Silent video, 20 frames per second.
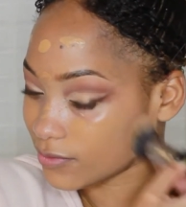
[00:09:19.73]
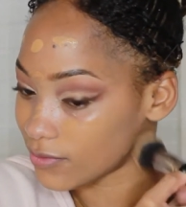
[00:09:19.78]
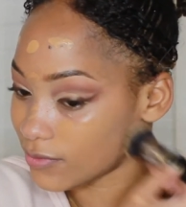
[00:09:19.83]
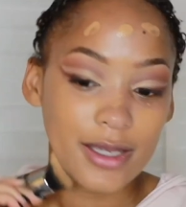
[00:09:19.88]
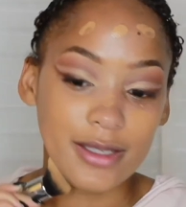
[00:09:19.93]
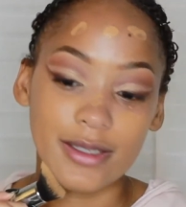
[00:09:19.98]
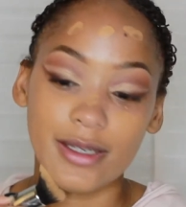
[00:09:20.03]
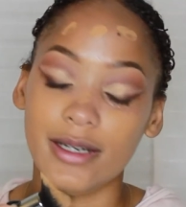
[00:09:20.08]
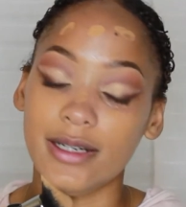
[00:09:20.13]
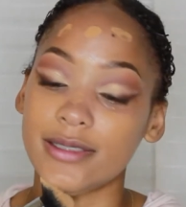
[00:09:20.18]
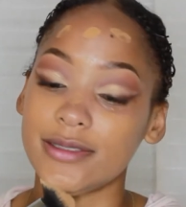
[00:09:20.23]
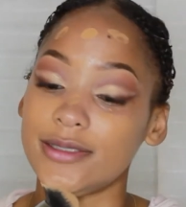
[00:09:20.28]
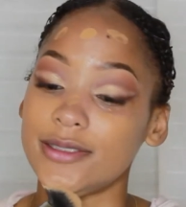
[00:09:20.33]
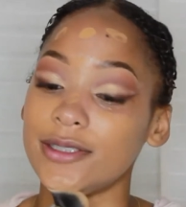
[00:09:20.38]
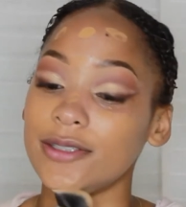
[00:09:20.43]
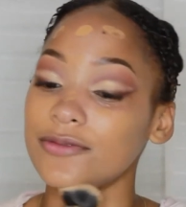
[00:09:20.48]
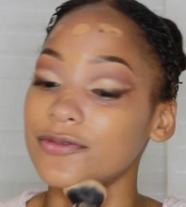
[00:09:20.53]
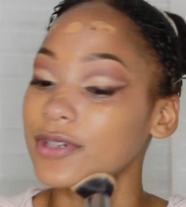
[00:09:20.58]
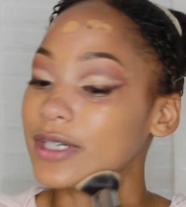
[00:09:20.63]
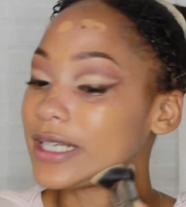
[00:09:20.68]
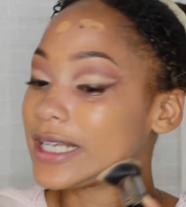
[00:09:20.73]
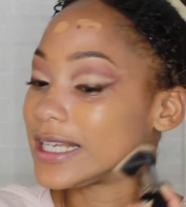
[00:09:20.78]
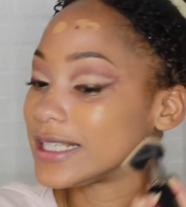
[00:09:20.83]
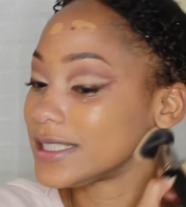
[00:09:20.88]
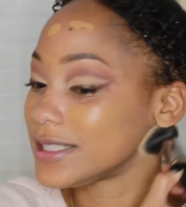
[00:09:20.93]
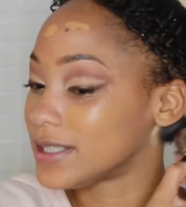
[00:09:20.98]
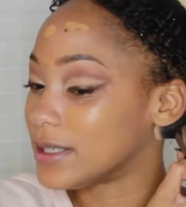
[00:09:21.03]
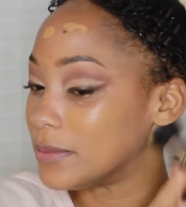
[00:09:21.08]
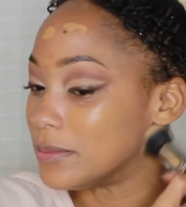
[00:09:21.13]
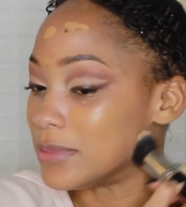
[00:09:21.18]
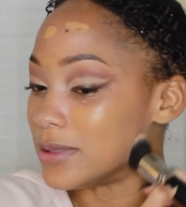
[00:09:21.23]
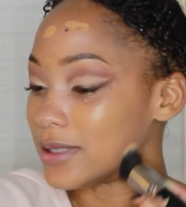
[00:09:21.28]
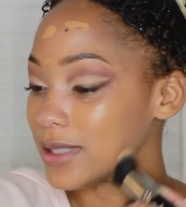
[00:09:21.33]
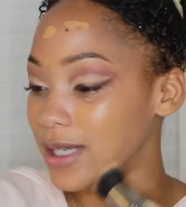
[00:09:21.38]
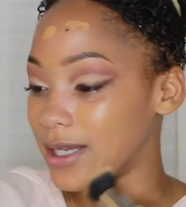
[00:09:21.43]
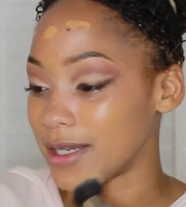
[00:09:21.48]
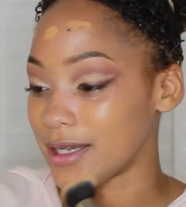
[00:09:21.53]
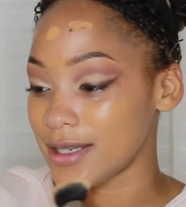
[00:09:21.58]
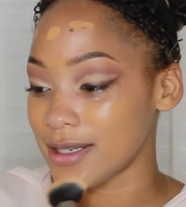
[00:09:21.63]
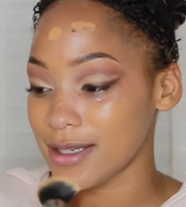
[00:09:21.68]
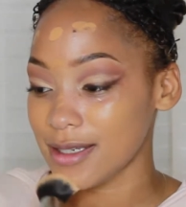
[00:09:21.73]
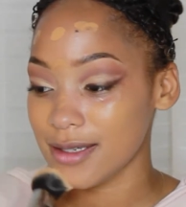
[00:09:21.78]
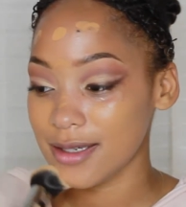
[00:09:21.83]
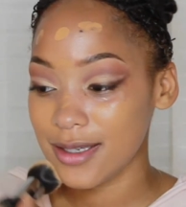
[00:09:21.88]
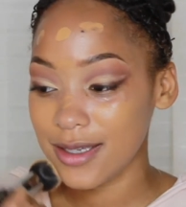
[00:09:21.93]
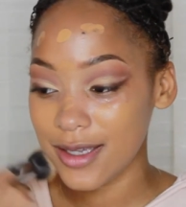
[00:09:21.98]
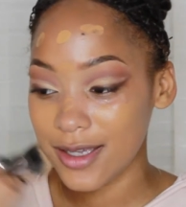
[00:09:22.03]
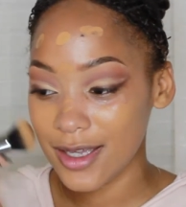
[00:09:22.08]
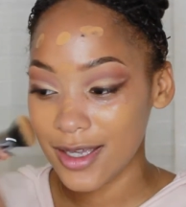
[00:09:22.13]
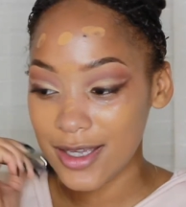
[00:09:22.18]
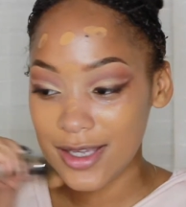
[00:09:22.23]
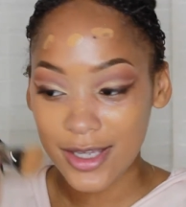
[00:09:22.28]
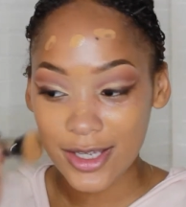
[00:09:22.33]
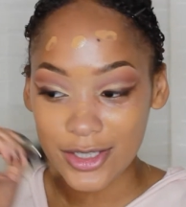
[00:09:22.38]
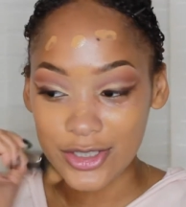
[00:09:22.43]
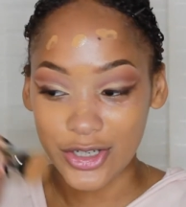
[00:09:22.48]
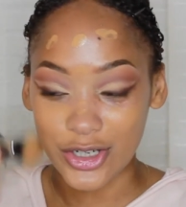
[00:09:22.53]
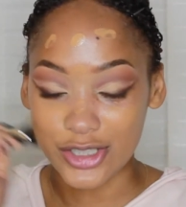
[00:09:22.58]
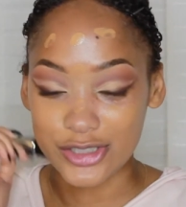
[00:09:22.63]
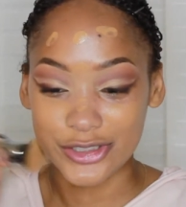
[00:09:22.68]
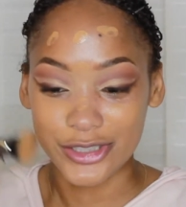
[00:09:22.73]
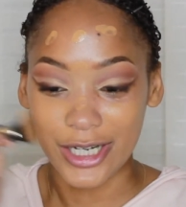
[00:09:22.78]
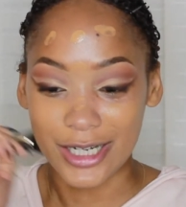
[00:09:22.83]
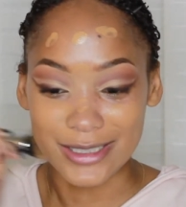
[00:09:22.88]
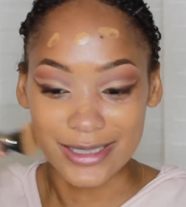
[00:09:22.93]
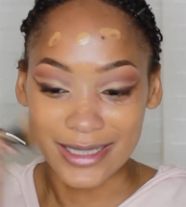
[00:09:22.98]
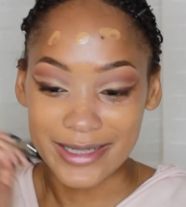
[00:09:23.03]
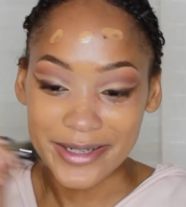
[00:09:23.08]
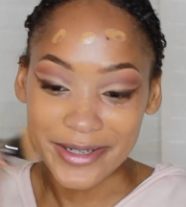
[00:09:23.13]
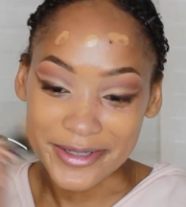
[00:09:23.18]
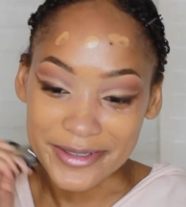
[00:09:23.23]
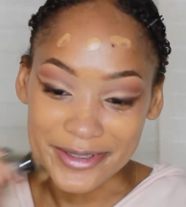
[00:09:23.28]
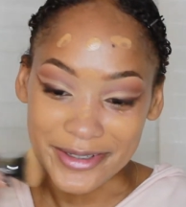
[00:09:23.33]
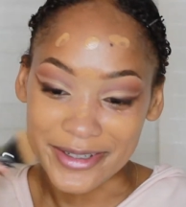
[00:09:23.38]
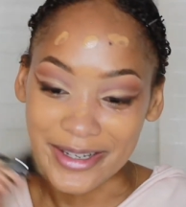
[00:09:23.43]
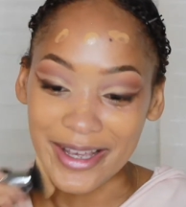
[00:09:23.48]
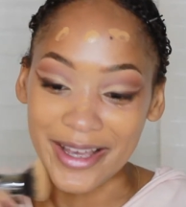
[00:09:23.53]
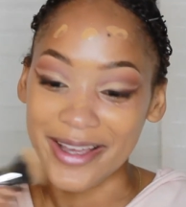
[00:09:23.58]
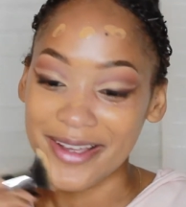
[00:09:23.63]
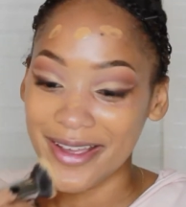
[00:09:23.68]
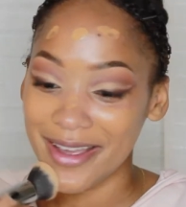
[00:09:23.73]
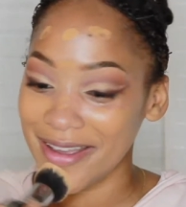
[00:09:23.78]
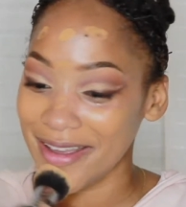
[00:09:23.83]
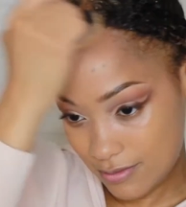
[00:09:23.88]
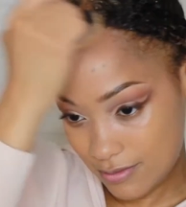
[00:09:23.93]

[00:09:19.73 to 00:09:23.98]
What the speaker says: And y'all, don't forget to blend your jawline, okay?